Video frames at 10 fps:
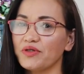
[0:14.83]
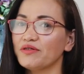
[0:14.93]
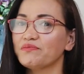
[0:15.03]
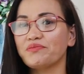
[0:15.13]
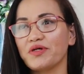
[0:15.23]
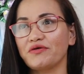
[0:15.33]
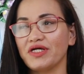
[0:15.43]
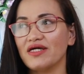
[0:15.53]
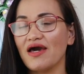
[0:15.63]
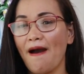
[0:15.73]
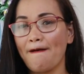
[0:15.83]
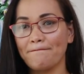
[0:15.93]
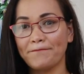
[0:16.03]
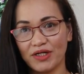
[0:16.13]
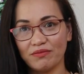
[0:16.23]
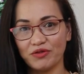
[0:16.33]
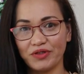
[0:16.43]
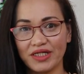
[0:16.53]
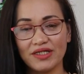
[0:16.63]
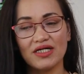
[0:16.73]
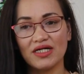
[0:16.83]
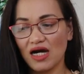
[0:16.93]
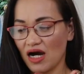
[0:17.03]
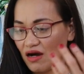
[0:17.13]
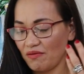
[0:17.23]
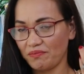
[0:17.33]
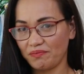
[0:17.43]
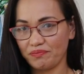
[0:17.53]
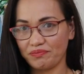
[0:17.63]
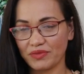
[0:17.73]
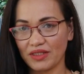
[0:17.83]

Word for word: Burberry Burberry um,